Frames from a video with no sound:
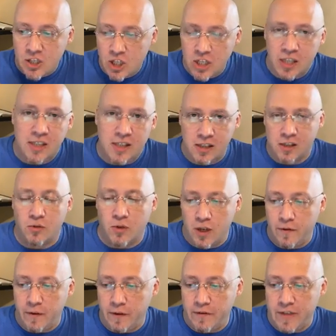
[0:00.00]
Genesis
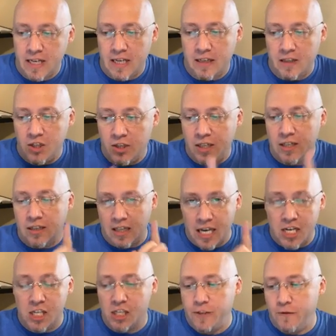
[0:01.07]
3:15.
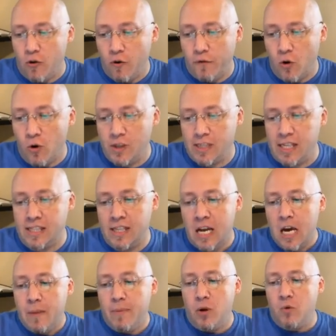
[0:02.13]
Galatians 4, 4 says,
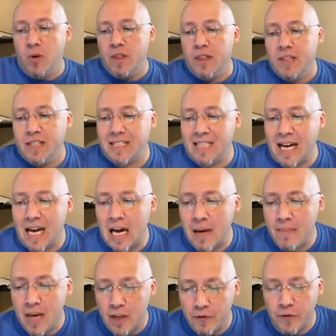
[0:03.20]
"But when the
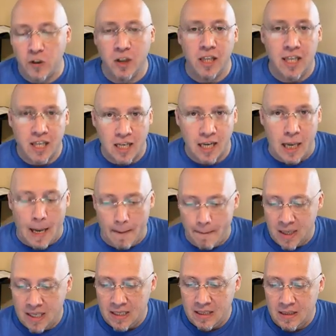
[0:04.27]
time had fully
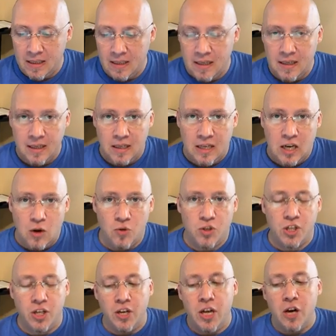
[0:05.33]
come, I want
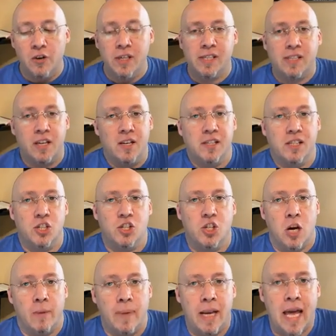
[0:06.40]
you to notice there is a
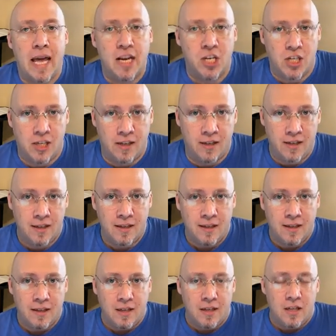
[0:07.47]
germination
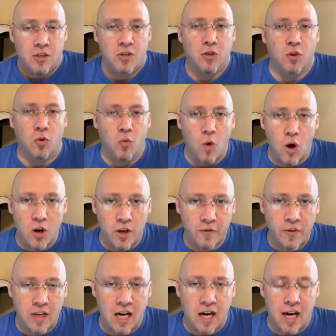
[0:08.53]
to the word
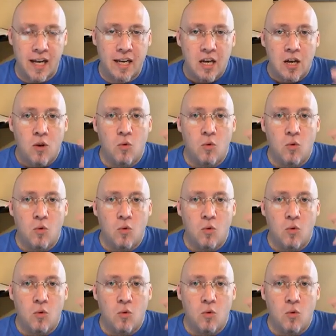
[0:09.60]
of God.